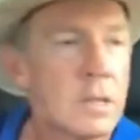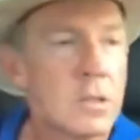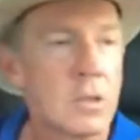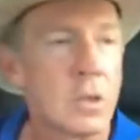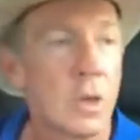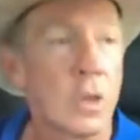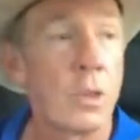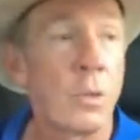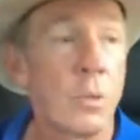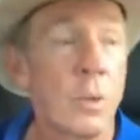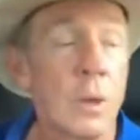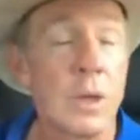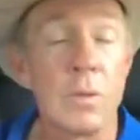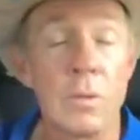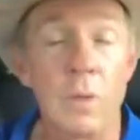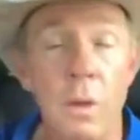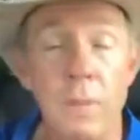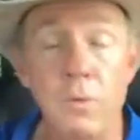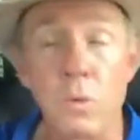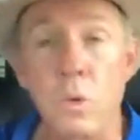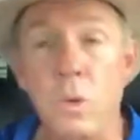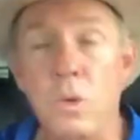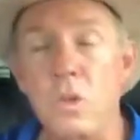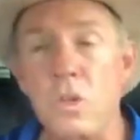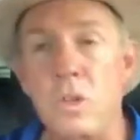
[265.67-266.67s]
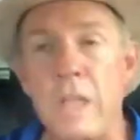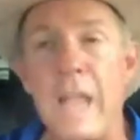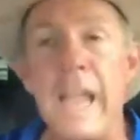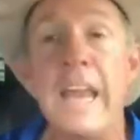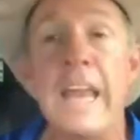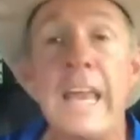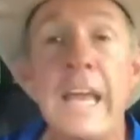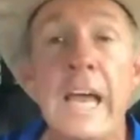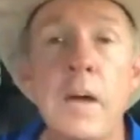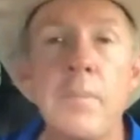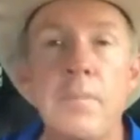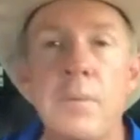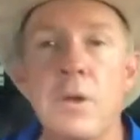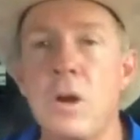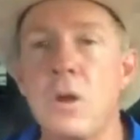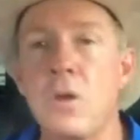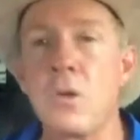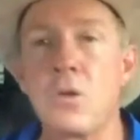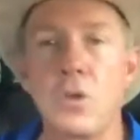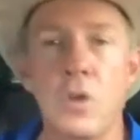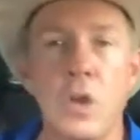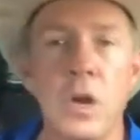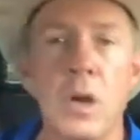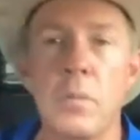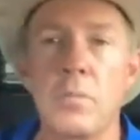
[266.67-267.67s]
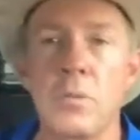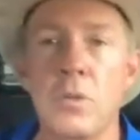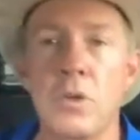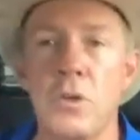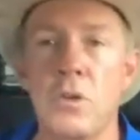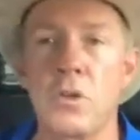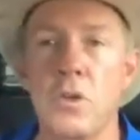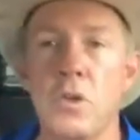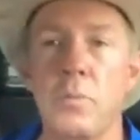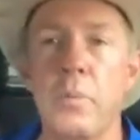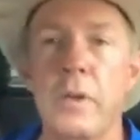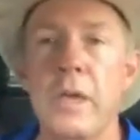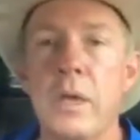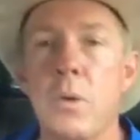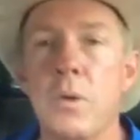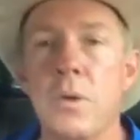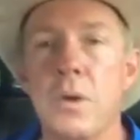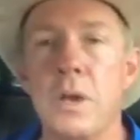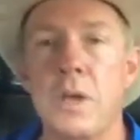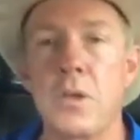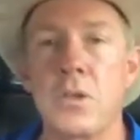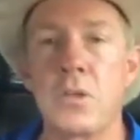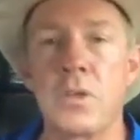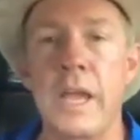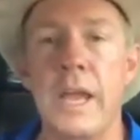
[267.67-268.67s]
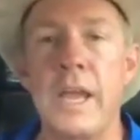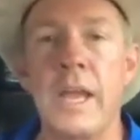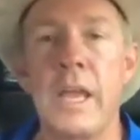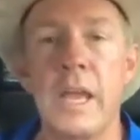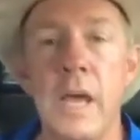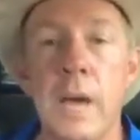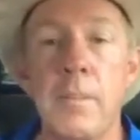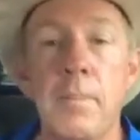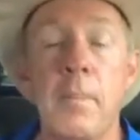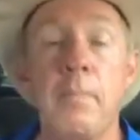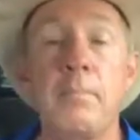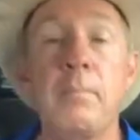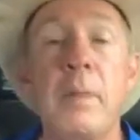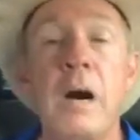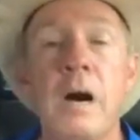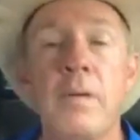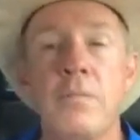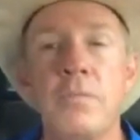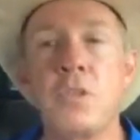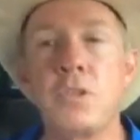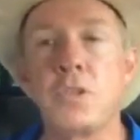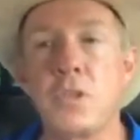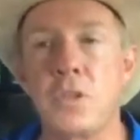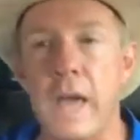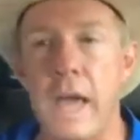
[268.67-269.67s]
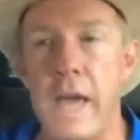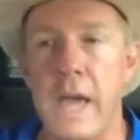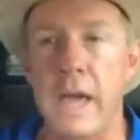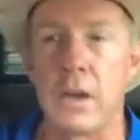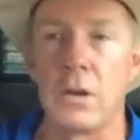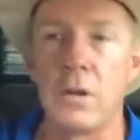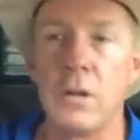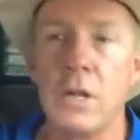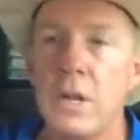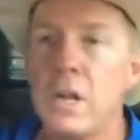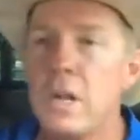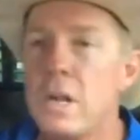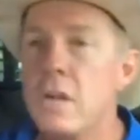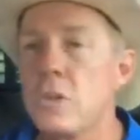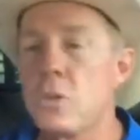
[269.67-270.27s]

so that whenever we're standing up in our stirrups, so to speak, we're not standing up above the saddle.